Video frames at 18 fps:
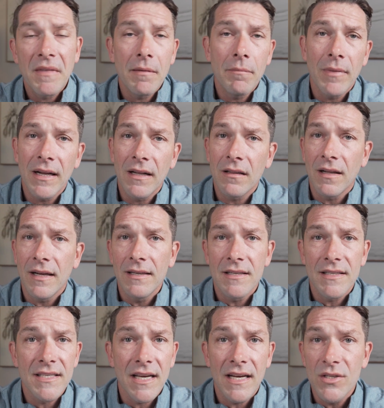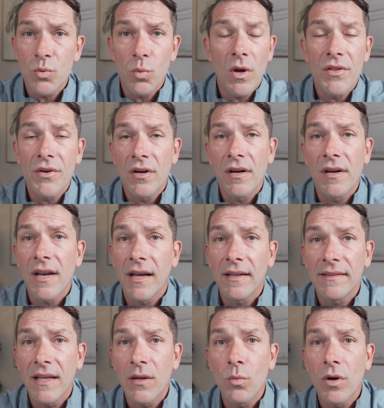My client decides whether or
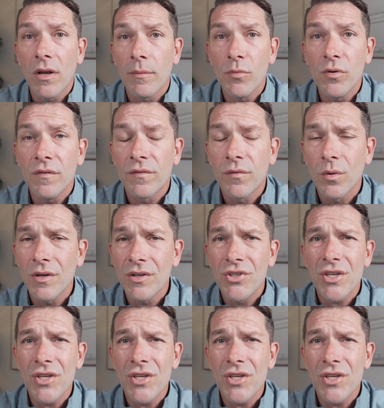not they want to move forward.